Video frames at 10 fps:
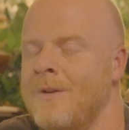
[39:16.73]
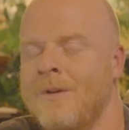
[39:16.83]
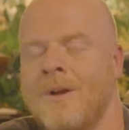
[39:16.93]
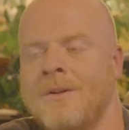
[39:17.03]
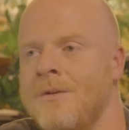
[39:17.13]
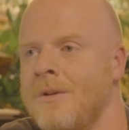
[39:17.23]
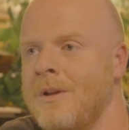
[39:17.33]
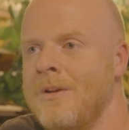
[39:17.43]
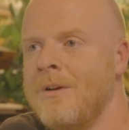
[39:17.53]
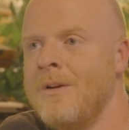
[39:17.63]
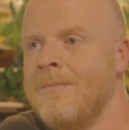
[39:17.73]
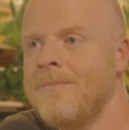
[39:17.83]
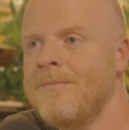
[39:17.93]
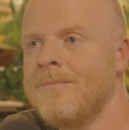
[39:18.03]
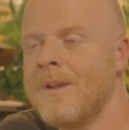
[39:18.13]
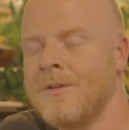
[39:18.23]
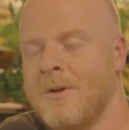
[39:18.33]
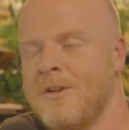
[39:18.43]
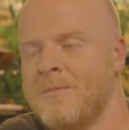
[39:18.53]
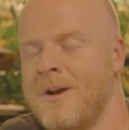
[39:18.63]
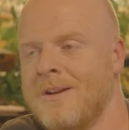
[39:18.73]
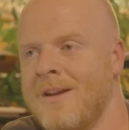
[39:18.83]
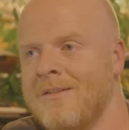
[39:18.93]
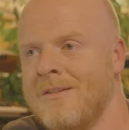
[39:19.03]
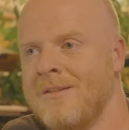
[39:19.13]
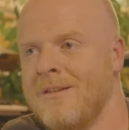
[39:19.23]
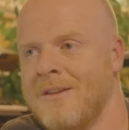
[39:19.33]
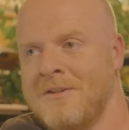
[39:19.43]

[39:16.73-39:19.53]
Dude, I totally agree. That's why this podcast exists.